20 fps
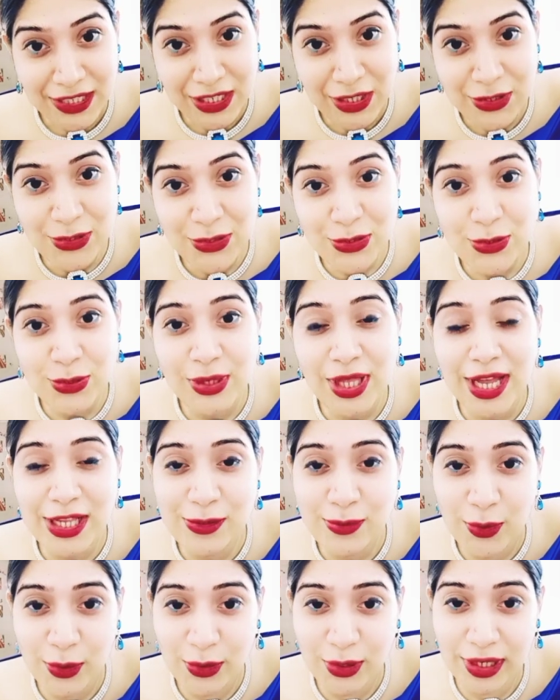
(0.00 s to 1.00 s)
So that's
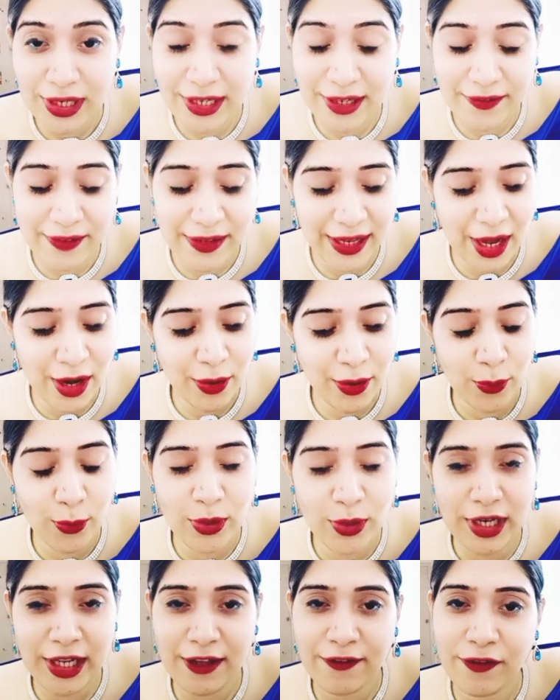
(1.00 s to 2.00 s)
what you're living. And
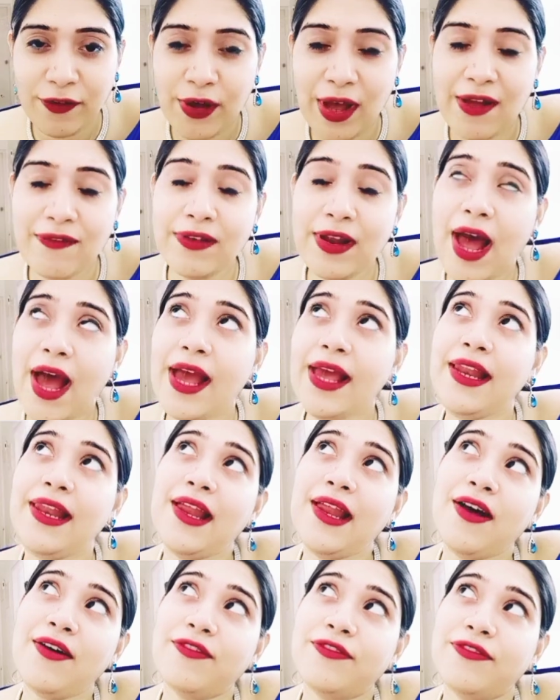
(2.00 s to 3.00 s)
only if you have I
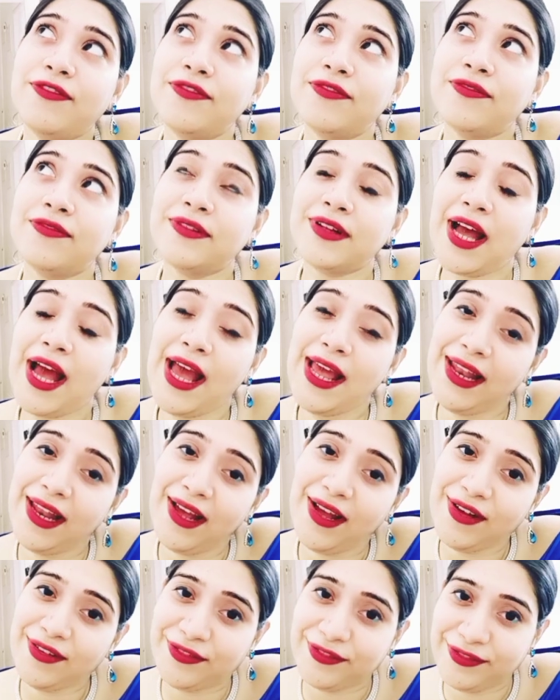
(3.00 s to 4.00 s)
love, I
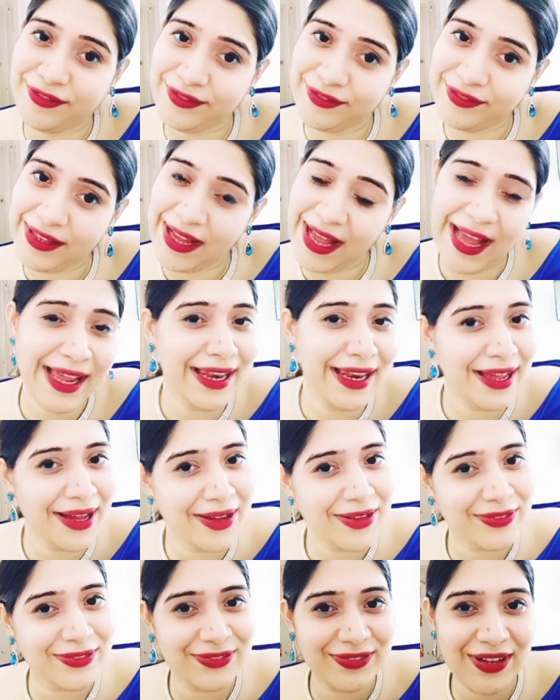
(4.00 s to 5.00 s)
love, I
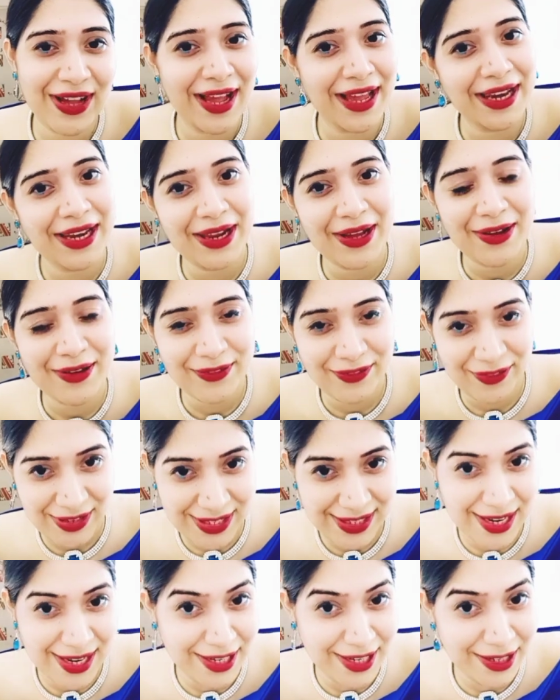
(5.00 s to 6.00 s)
love, I love, is
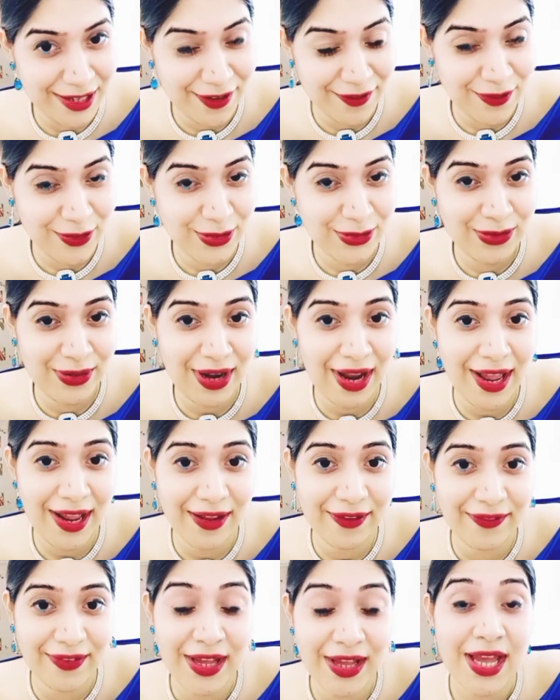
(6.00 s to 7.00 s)
that enough to
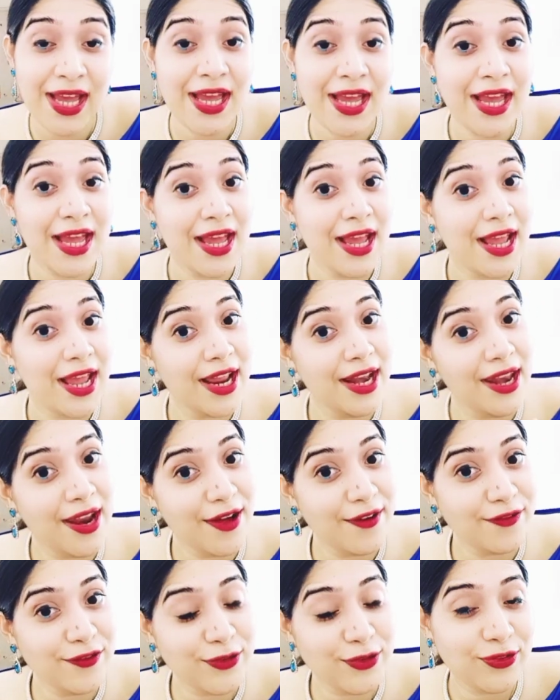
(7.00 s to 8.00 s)
thrive?
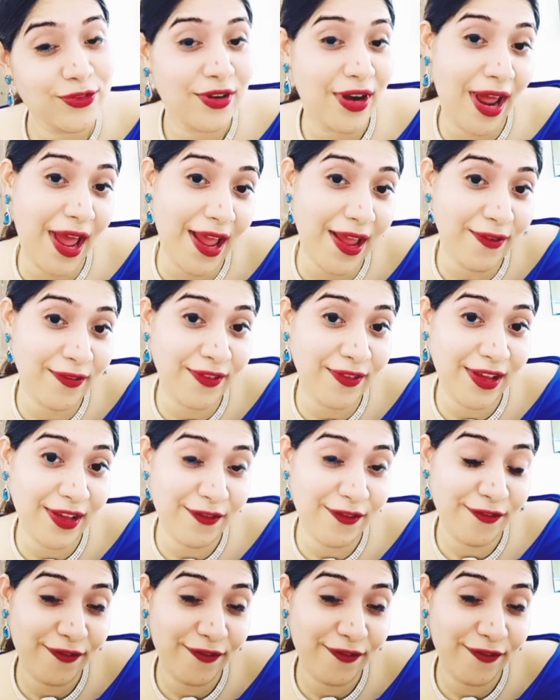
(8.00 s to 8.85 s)
Enough to thrive if